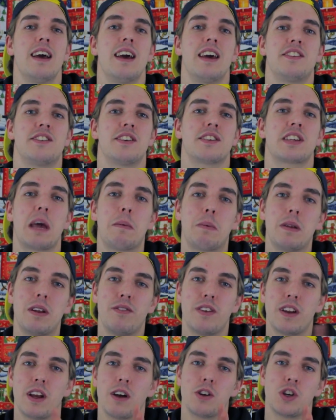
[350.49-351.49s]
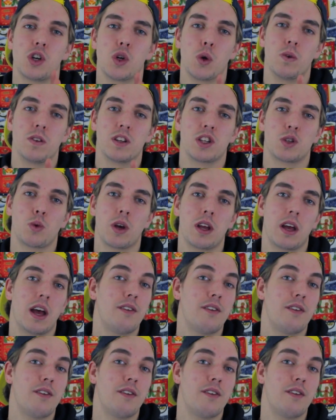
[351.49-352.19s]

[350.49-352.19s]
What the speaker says: is just keeping the video short and sweet.